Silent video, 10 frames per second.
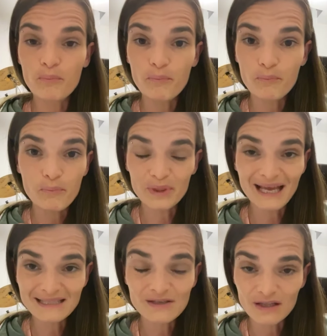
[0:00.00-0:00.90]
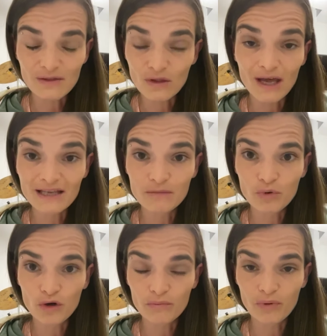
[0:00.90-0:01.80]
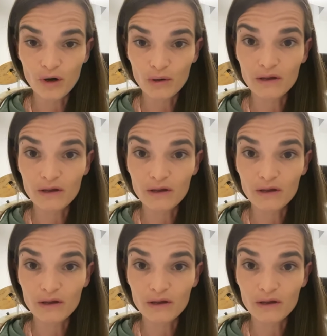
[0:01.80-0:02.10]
But that's not the important part.